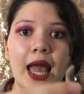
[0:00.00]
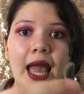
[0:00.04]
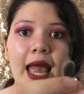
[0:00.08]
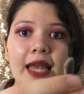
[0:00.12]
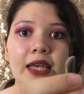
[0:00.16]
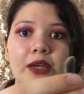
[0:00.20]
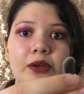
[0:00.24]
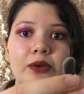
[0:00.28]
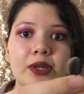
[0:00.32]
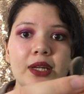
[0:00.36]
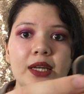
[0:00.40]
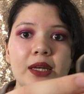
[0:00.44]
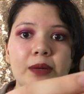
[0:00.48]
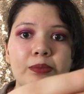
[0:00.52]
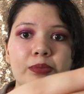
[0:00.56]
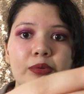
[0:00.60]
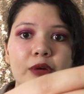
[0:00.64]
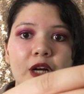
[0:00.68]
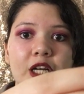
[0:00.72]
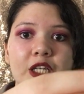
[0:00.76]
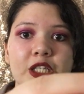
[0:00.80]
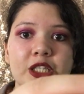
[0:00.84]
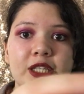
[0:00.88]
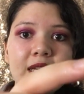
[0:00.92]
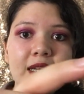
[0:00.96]
And you need a
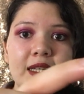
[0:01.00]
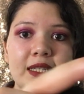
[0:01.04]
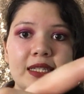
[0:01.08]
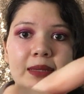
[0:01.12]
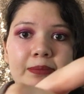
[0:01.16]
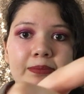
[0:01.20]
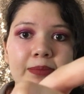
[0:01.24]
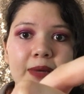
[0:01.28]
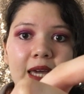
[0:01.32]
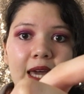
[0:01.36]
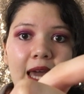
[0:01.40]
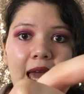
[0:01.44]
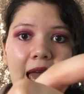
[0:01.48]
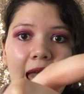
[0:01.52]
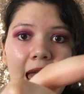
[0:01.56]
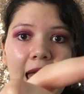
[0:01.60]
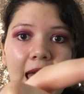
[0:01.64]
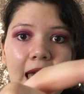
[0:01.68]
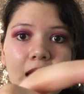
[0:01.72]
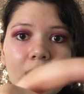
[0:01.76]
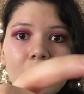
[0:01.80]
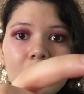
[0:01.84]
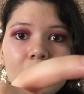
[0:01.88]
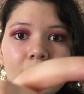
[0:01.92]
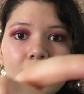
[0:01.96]
brush that is a bit
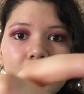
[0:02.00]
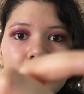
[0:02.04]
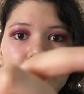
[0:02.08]
angled.